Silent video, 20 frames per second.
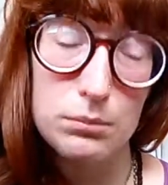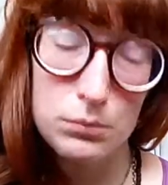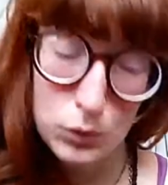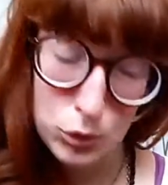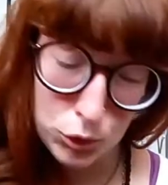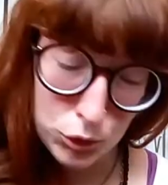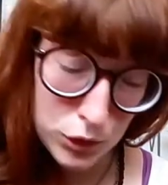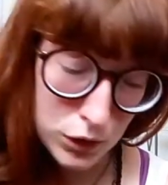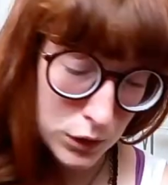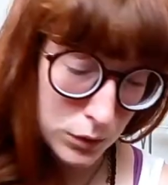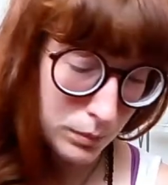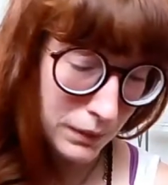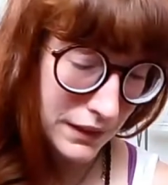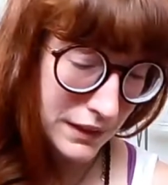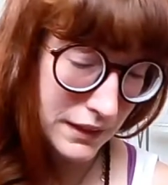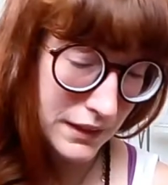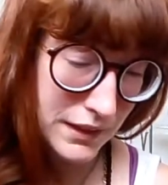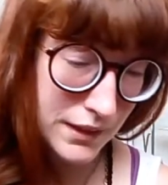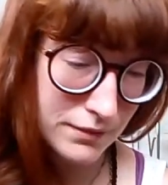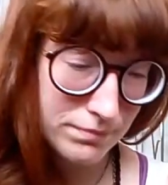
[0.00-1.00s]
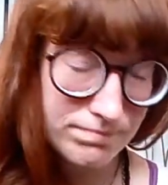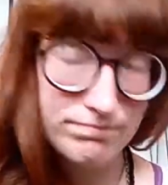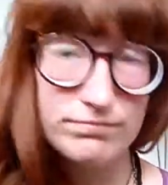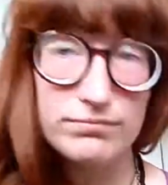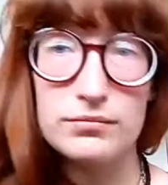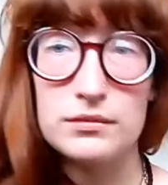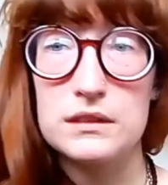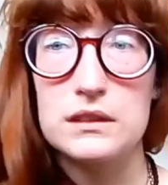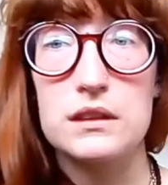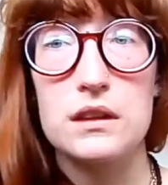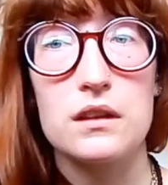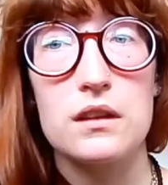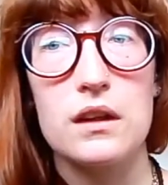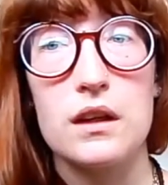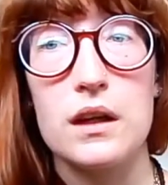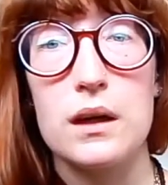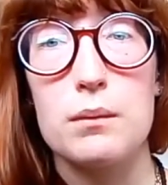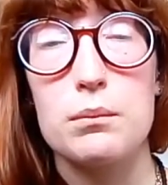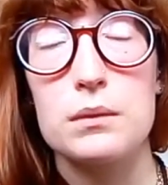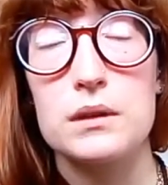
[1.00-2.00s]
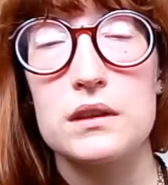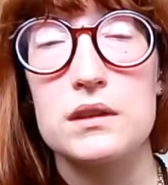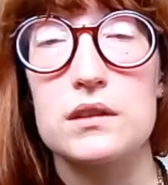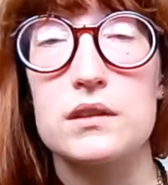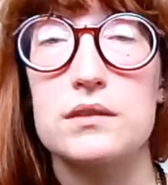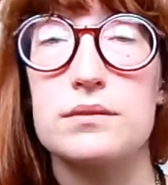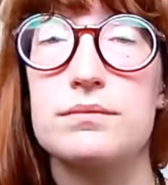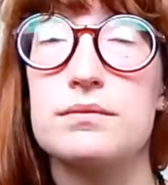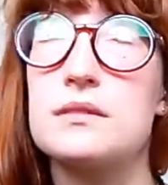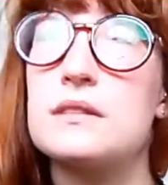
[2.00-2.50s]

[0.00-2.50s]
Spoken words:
Music is playing. Nothing happens.